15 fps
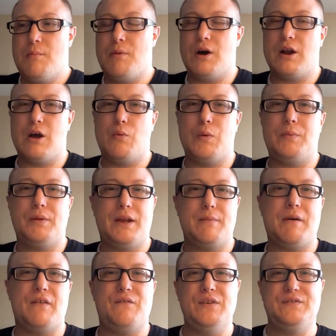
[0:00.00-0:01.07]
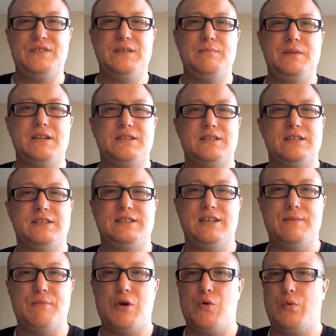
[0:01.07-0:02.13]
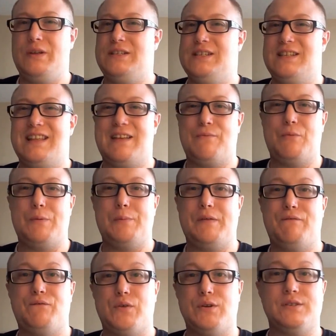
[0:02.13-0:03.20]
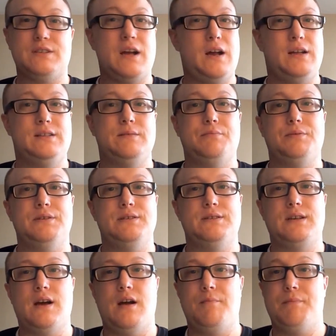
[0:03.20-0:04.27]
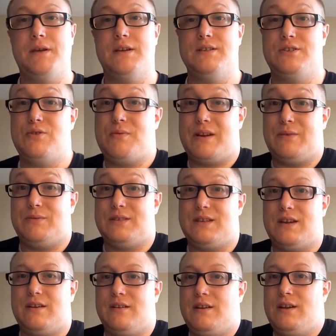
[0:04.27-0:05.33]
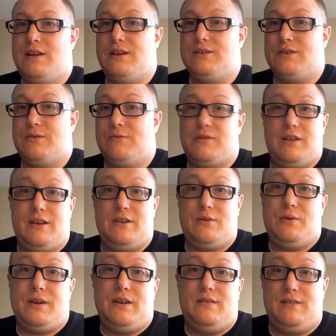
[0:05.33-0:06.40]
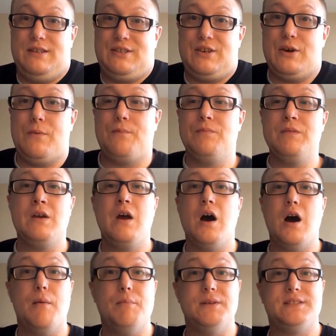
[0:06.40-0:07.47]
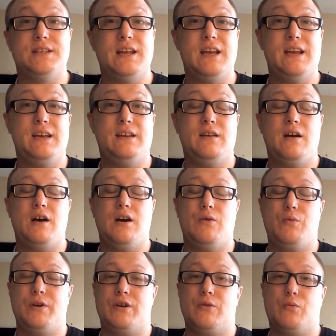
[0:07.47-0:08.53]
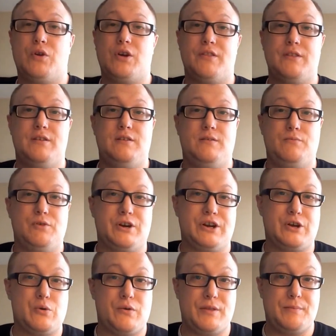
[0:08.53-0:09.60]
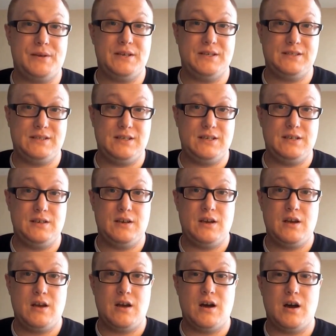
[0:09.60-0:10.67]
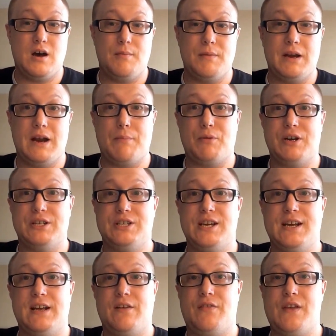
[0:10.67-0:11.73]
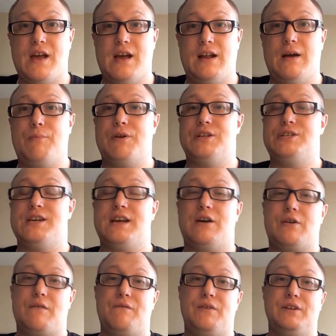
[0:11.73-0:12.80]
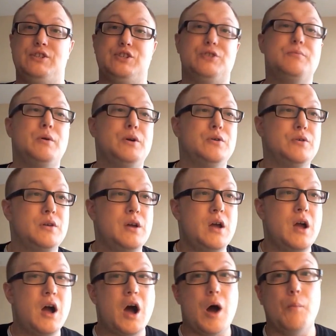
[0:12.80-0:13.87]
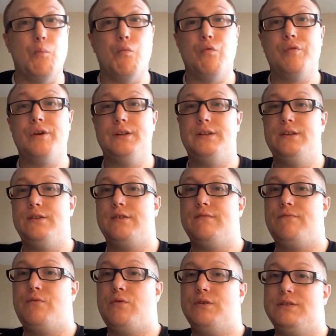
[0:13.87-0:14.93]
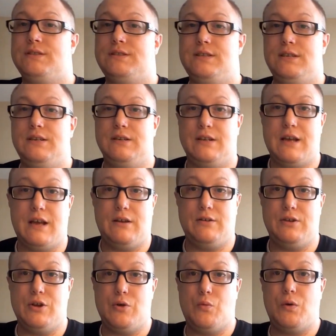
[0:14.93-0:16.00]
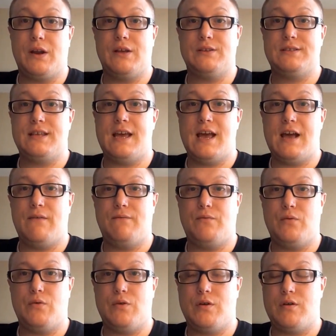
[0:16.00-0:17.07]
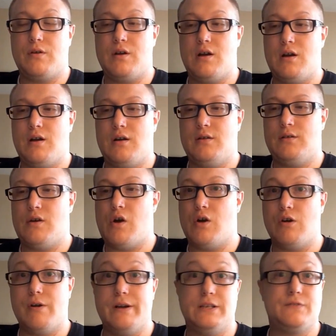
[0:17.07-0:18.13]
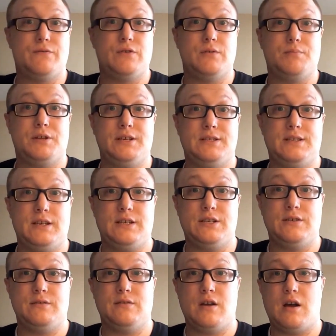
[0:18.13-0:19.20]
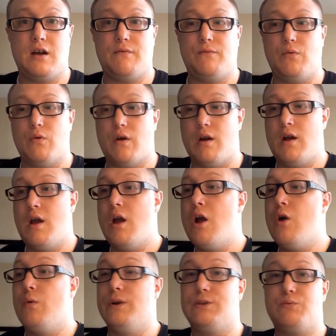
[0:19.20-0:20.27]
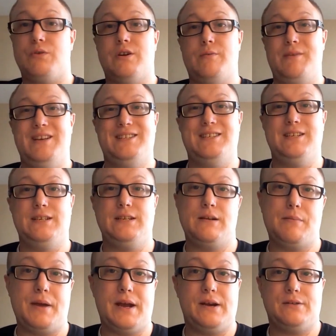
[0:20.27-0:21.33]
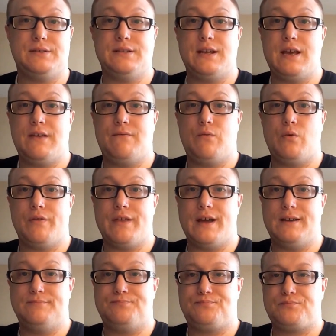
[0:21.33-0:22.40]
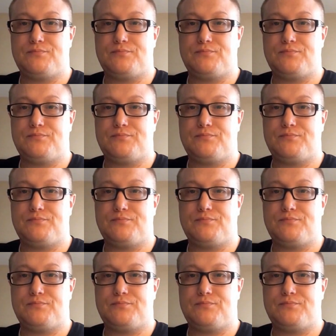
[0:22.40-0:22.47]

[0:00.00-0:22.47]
But uh, we played about 15 minutes of the demo. We did that when we first got into BlizzCon because nobody was there. So we're like, okay, let's go. Um, but today uh, we're gonna work on the, we're gonna go on the PC, um, and I'm gonna check out that. I'm gonna check out Adventure Mode. I'm really looking forward to seeing, you know, what else they have for uh, ROS for PlayStation uh, 4, which we're gonna be attending the panel today for that,